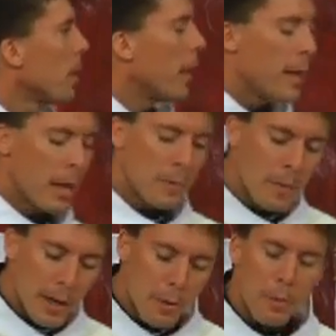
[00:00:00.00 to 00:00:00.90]
Again, if
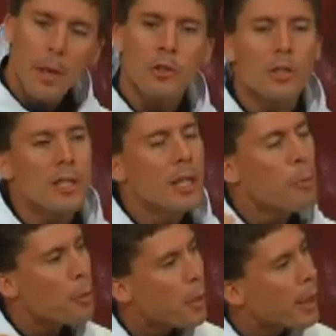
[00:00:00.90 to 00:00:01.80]
anything, just keep
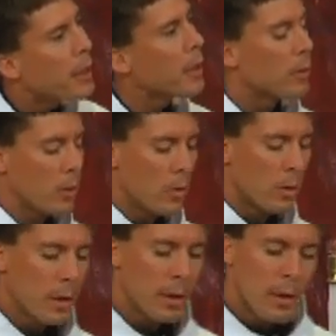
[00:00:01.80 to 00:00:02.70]
thanking the
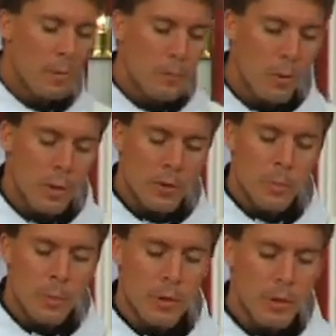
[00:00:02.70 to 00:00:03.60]
Lord for his
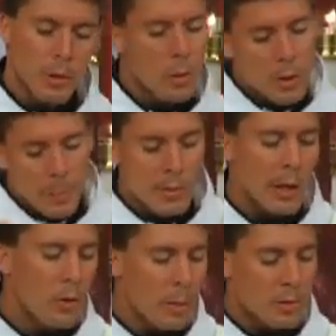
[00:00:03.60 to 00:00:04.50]
mercy. Don't keep
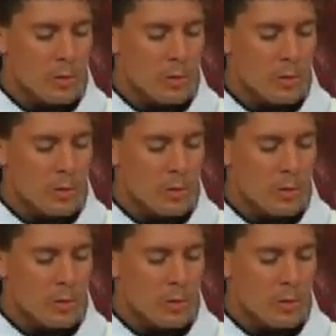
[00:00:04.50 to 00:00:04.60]
saying, Oh, I'm